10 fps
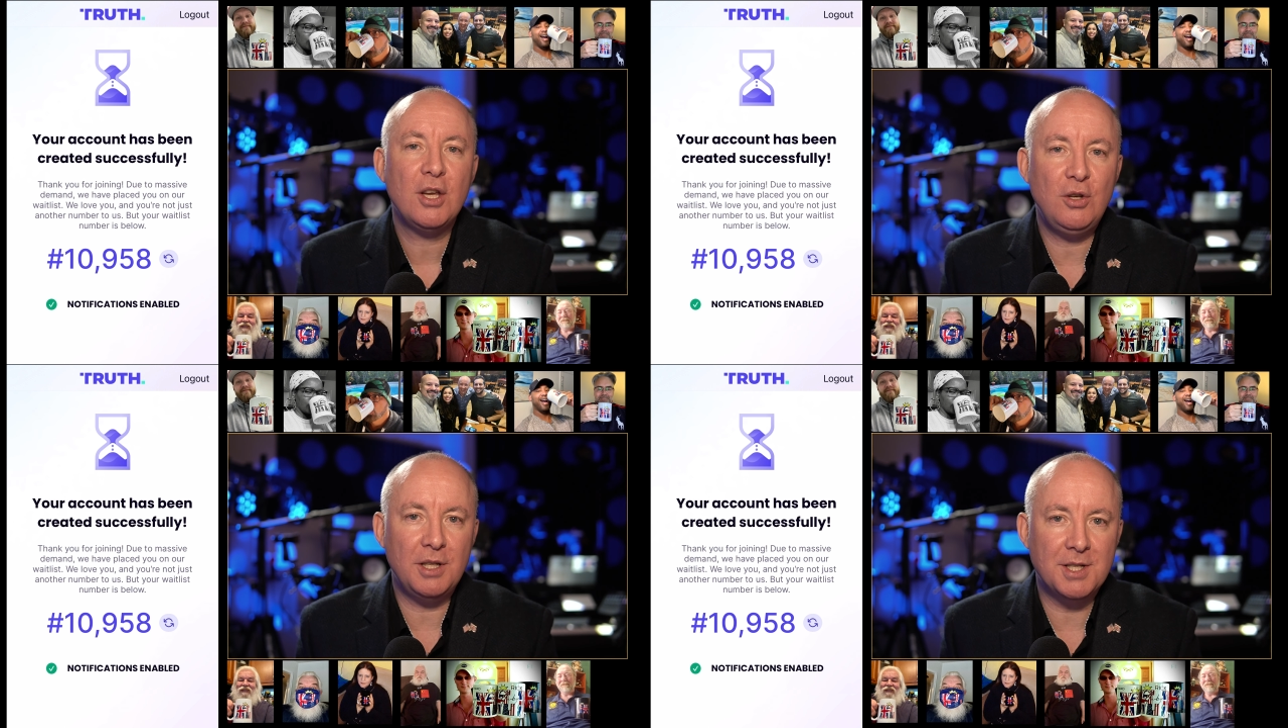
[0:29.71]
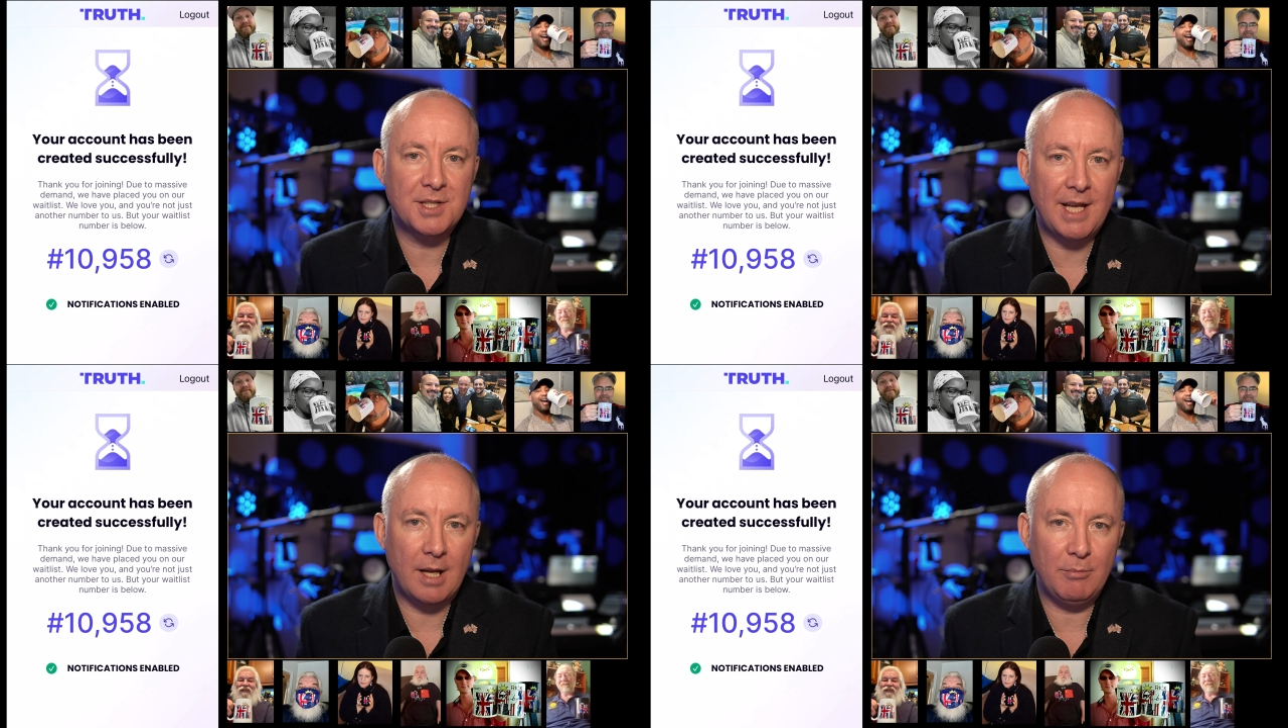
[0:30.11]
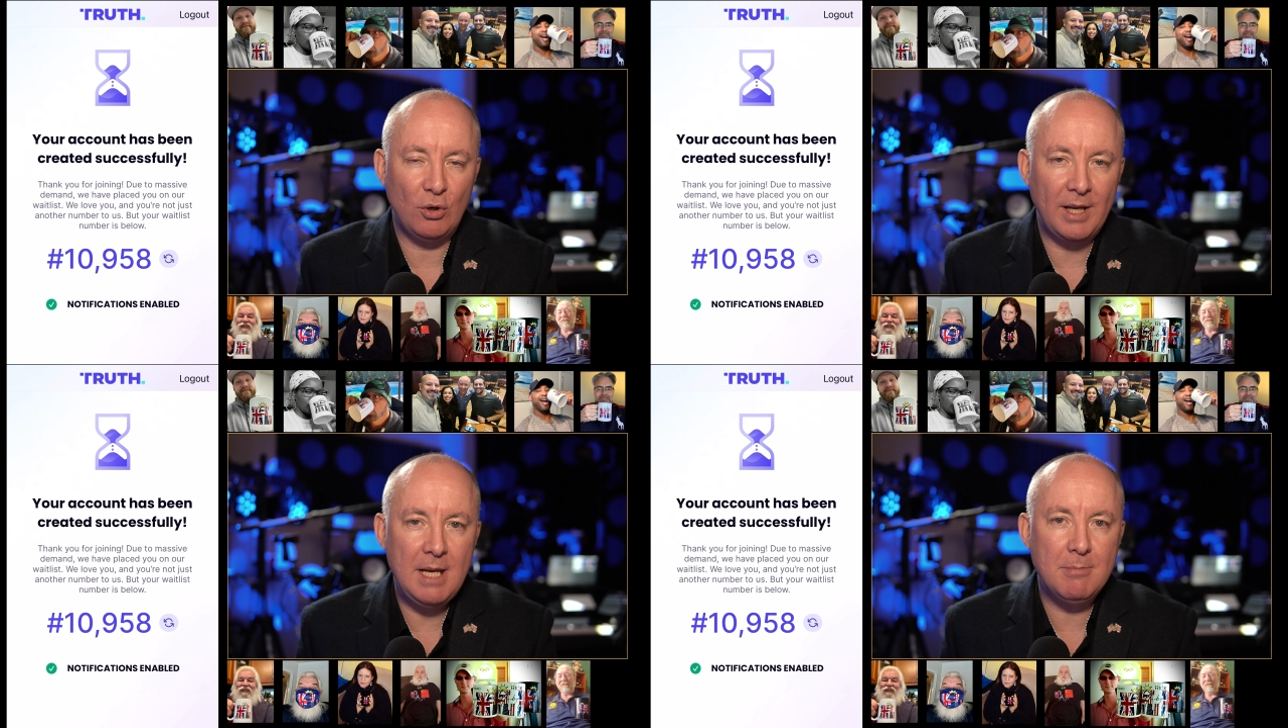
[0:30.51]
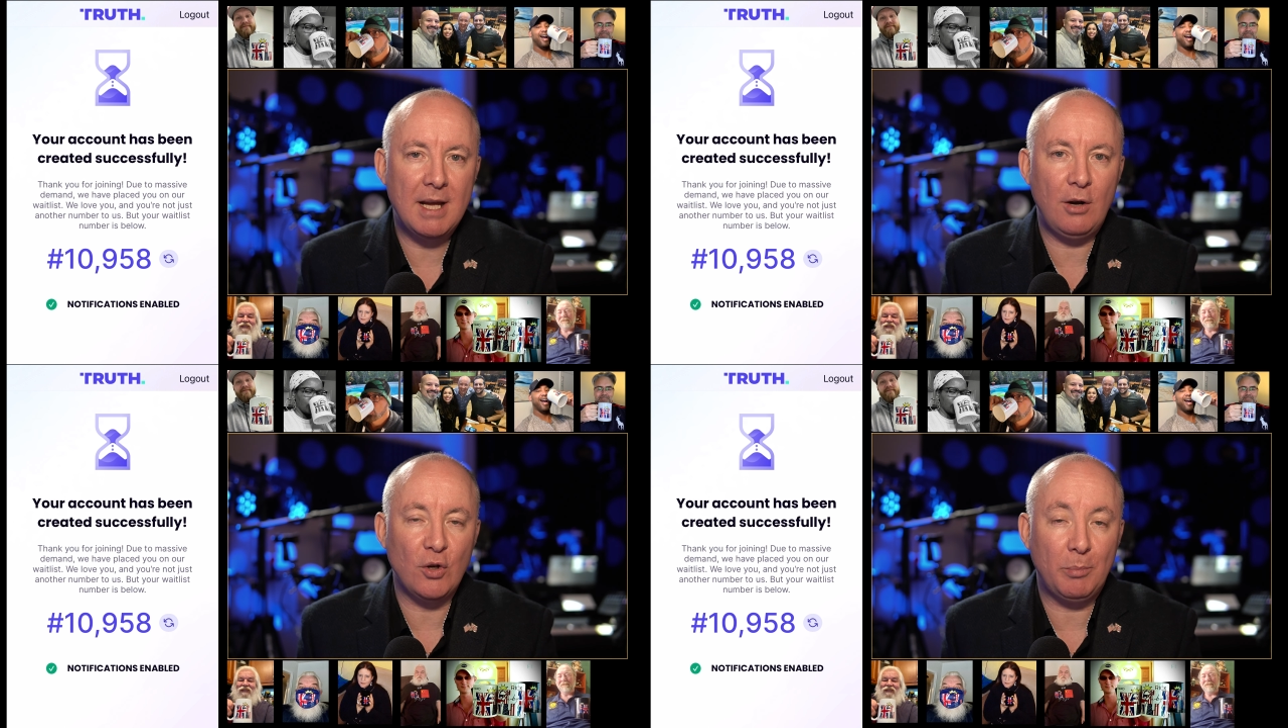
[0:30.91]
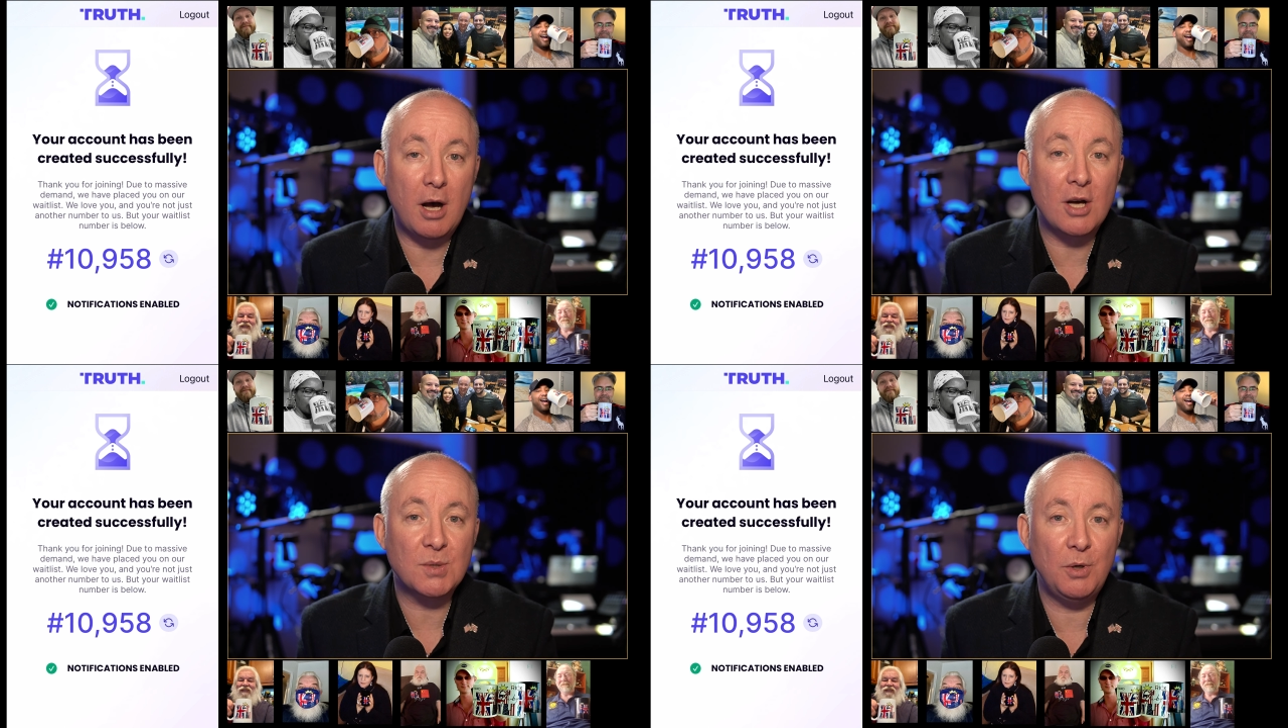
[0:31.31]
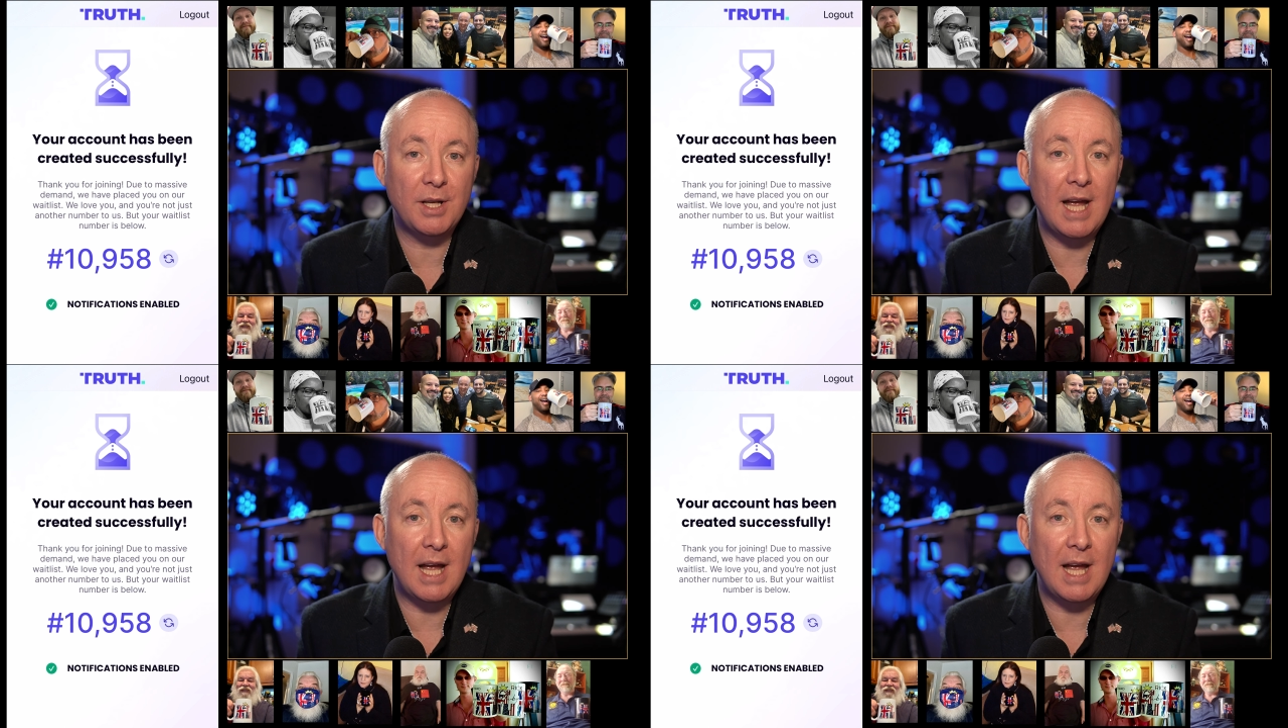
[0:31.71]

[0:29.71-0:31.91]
You can set up your email, your password,